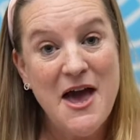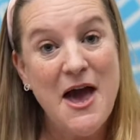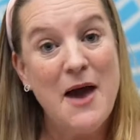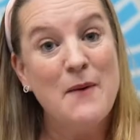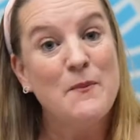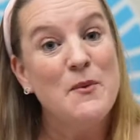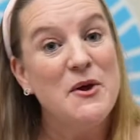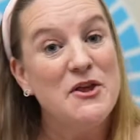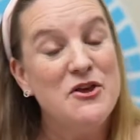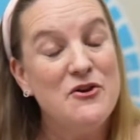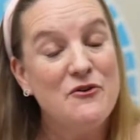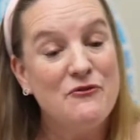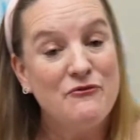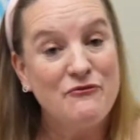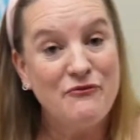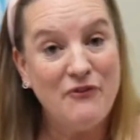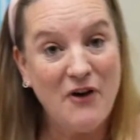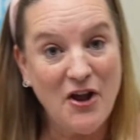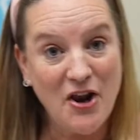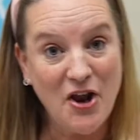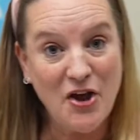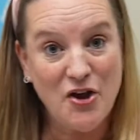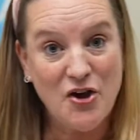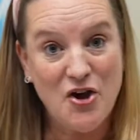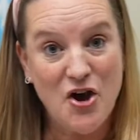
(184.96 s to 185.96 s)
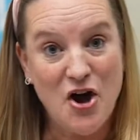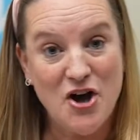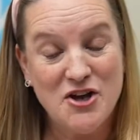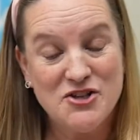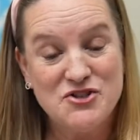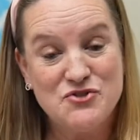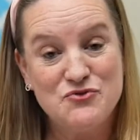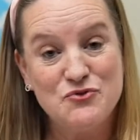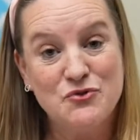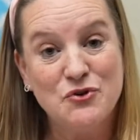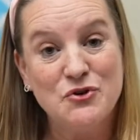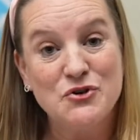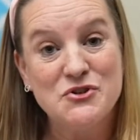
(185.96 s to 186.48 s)
And when you follow
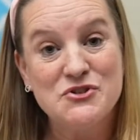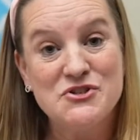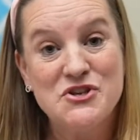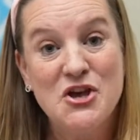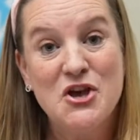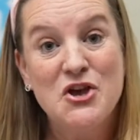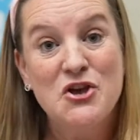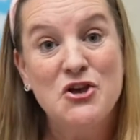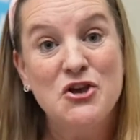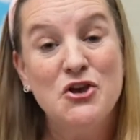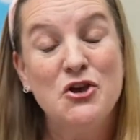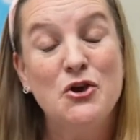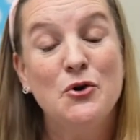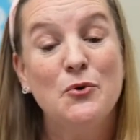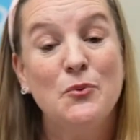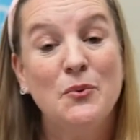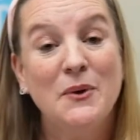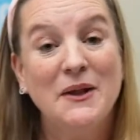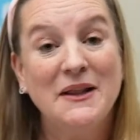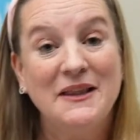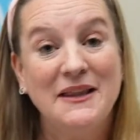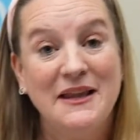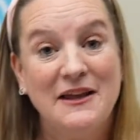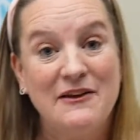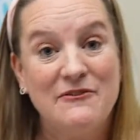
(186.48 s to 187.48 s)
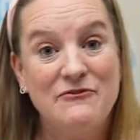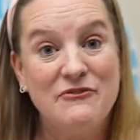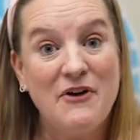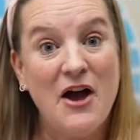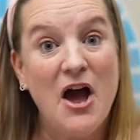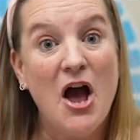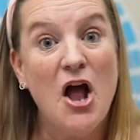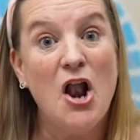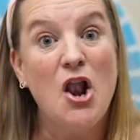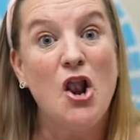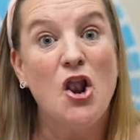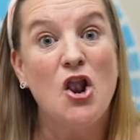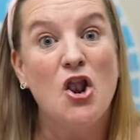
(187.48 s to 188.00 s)
God's rules, you will live
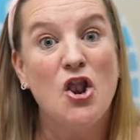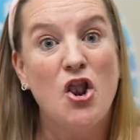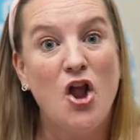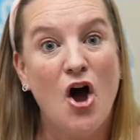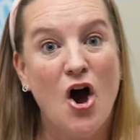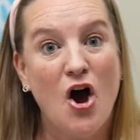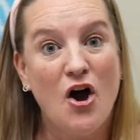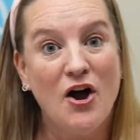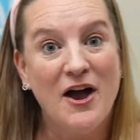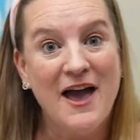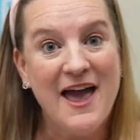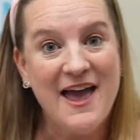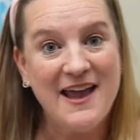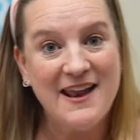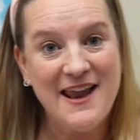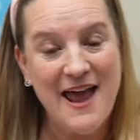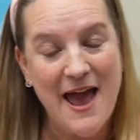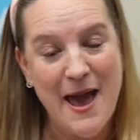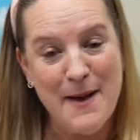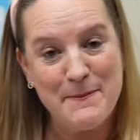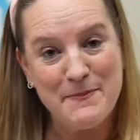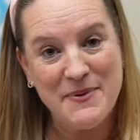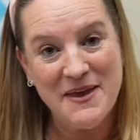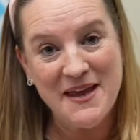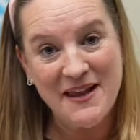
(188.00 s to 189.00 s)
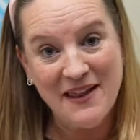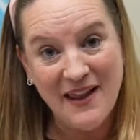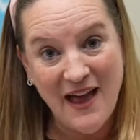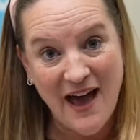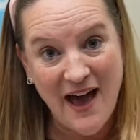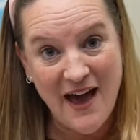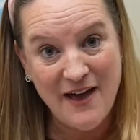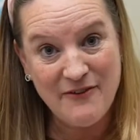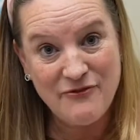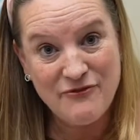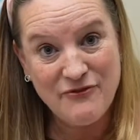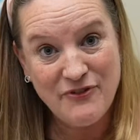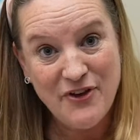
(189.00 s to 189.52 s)
a long and happy
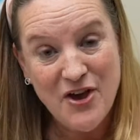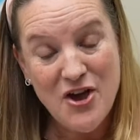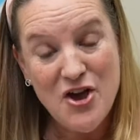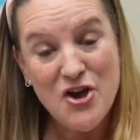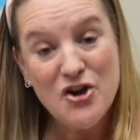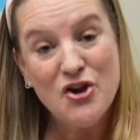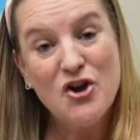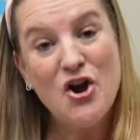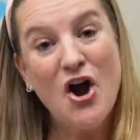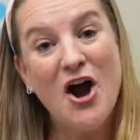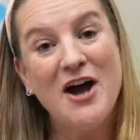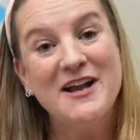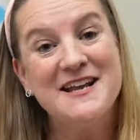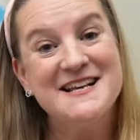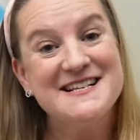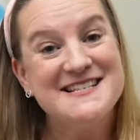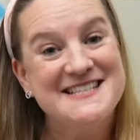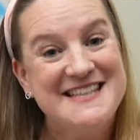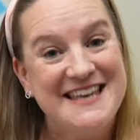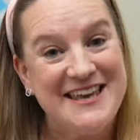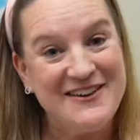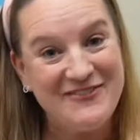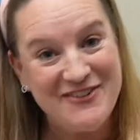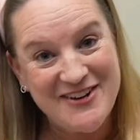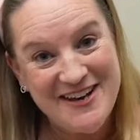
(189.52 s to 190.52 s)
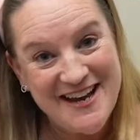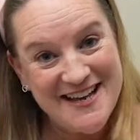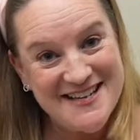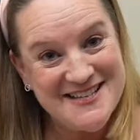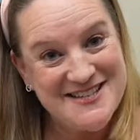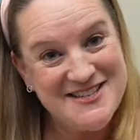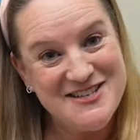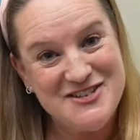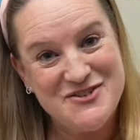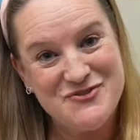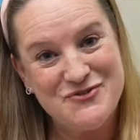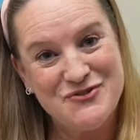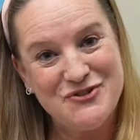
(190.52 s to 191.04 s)
life. God has given us
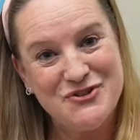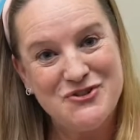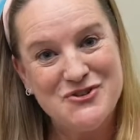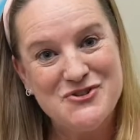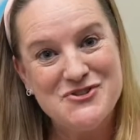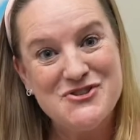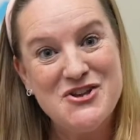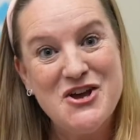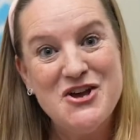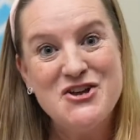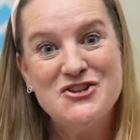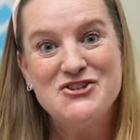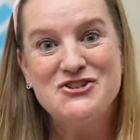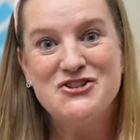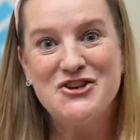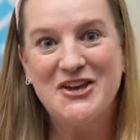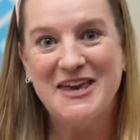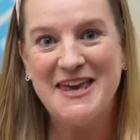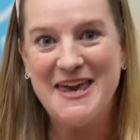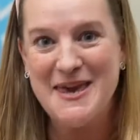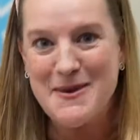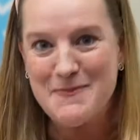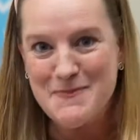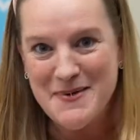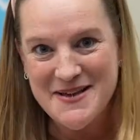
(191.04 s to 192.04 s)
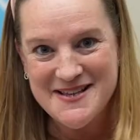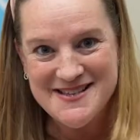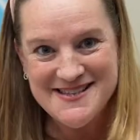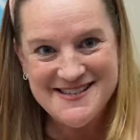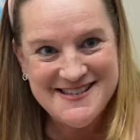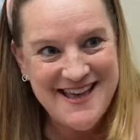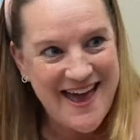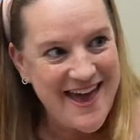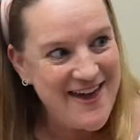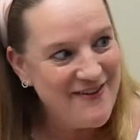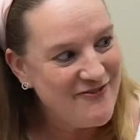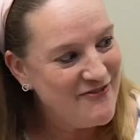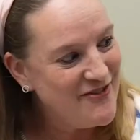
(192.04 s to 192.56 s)
these rules to keep us
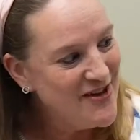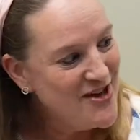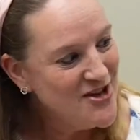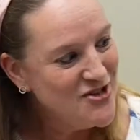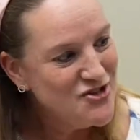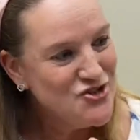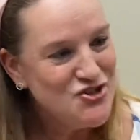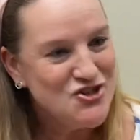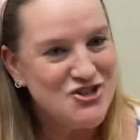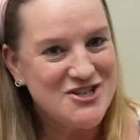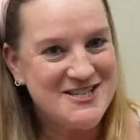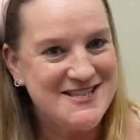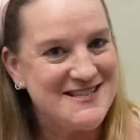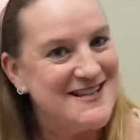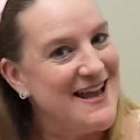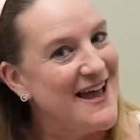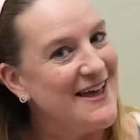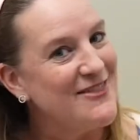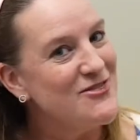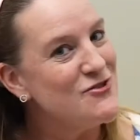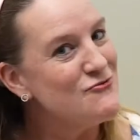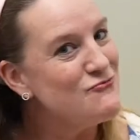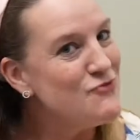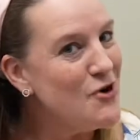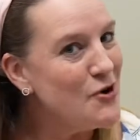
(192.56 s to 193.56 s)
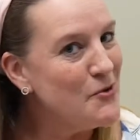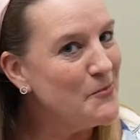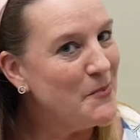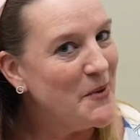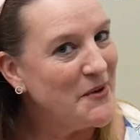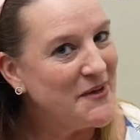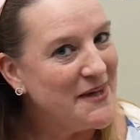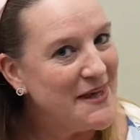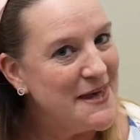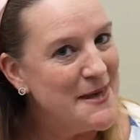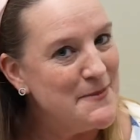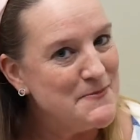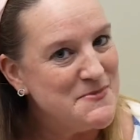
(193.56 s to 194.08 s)
safe. Just like the
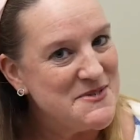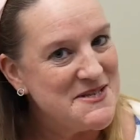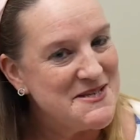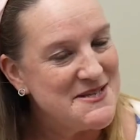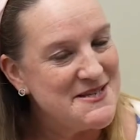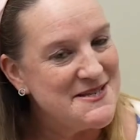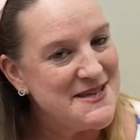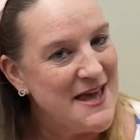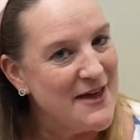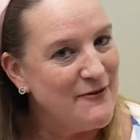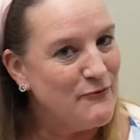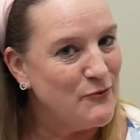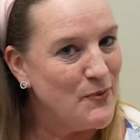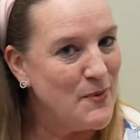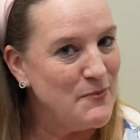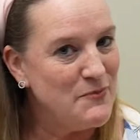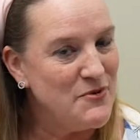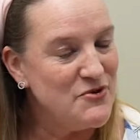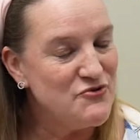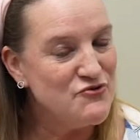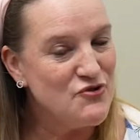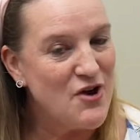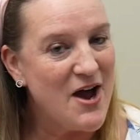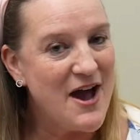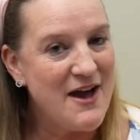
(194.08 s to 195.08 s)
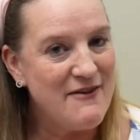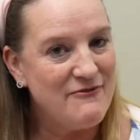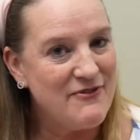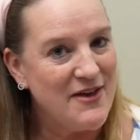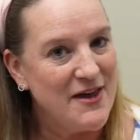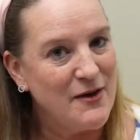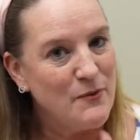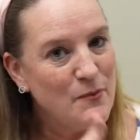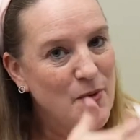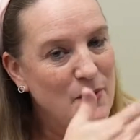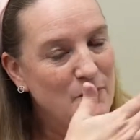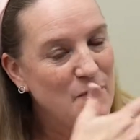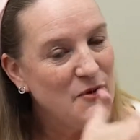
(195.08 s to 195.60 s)
robot keeps us safe when we're
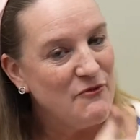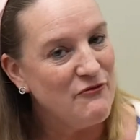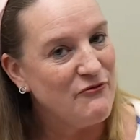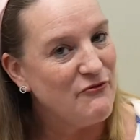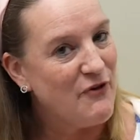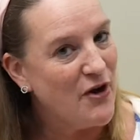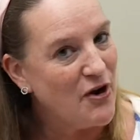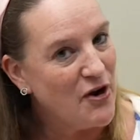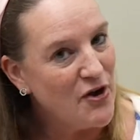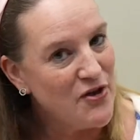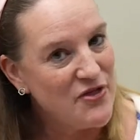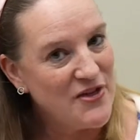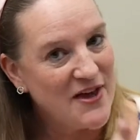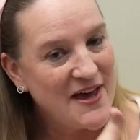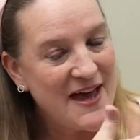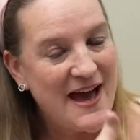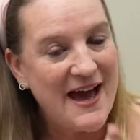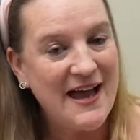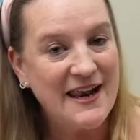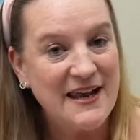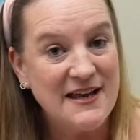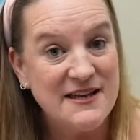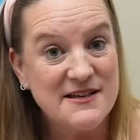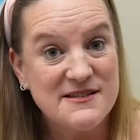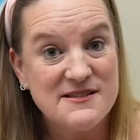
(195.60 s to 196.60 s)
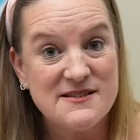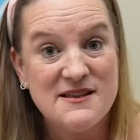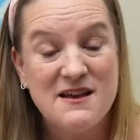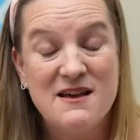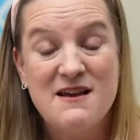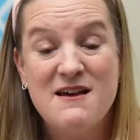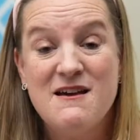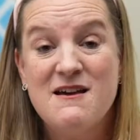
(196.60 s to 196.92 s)
driving, when we follow the colors,